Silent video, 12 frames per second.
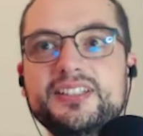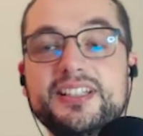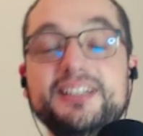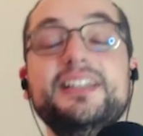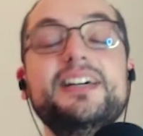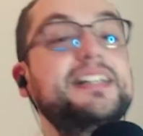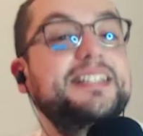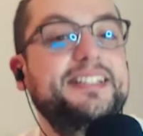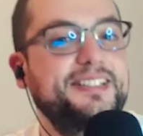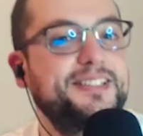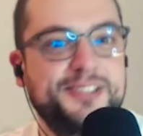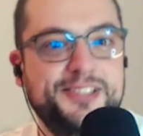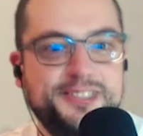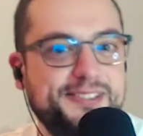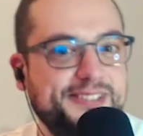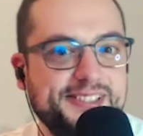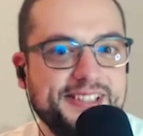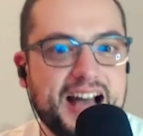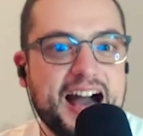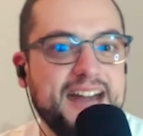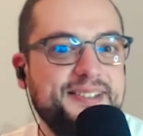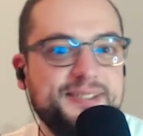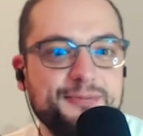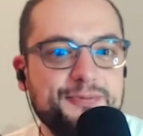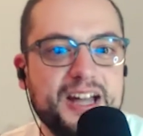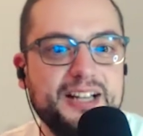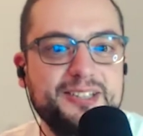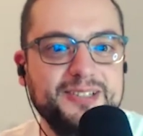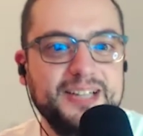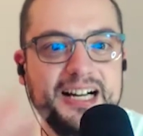the nerdiest item that you